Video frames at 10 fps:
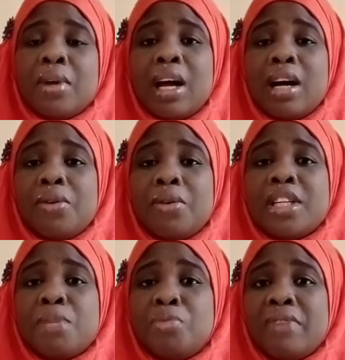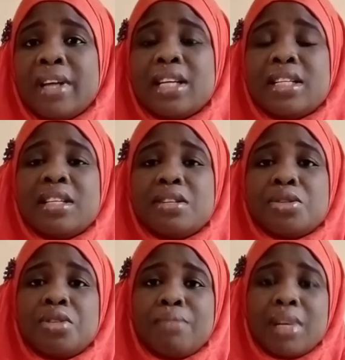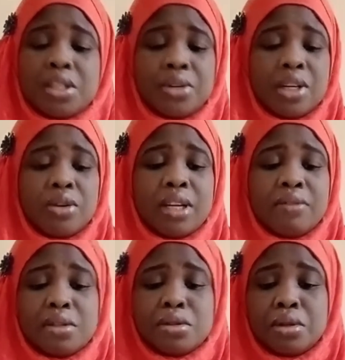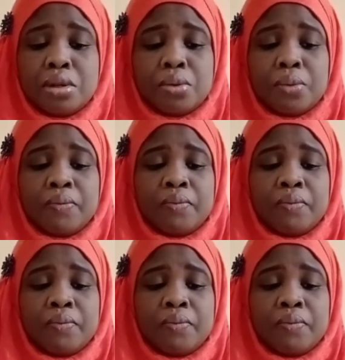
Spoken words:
already provided in the study material given to you.